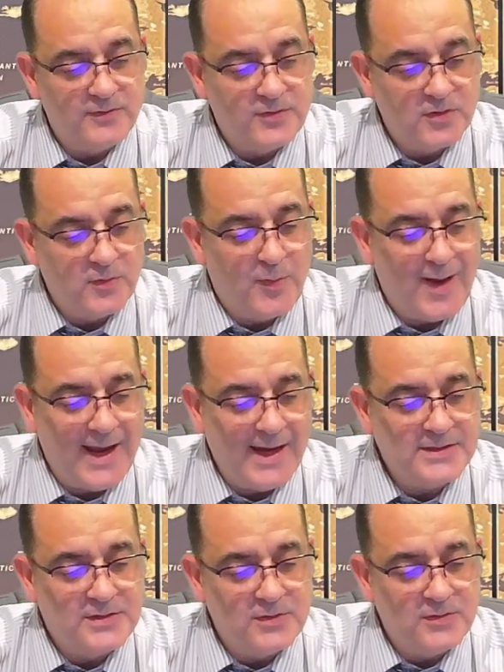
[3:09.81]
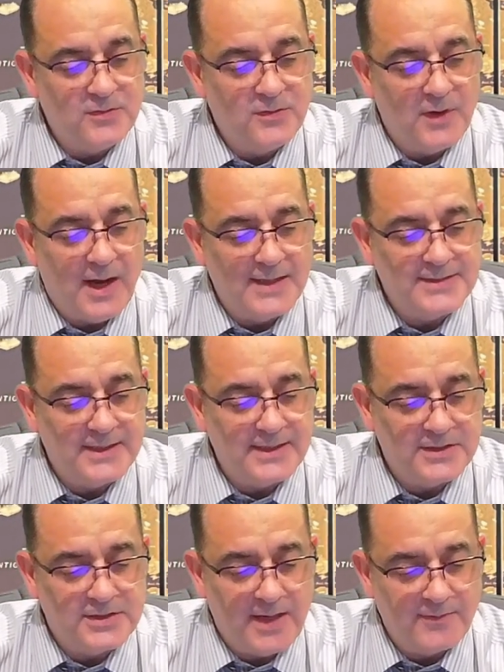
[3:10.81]
turn back to Isaiah
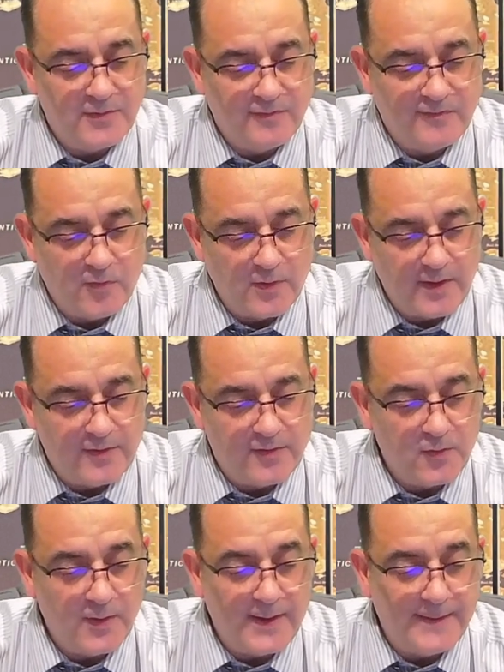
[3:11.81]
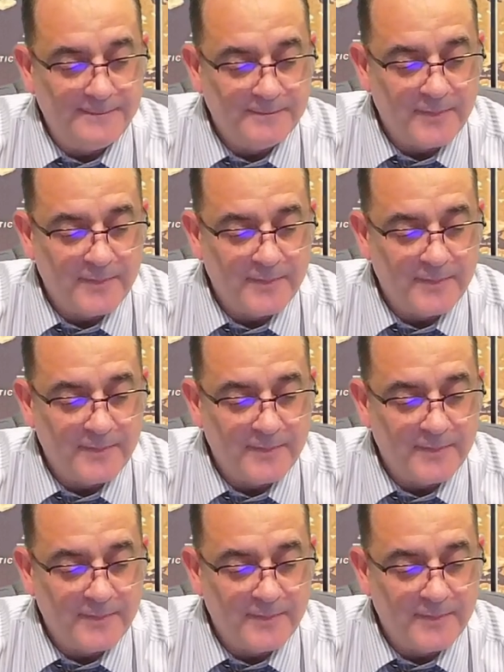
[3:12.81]
chapter 43,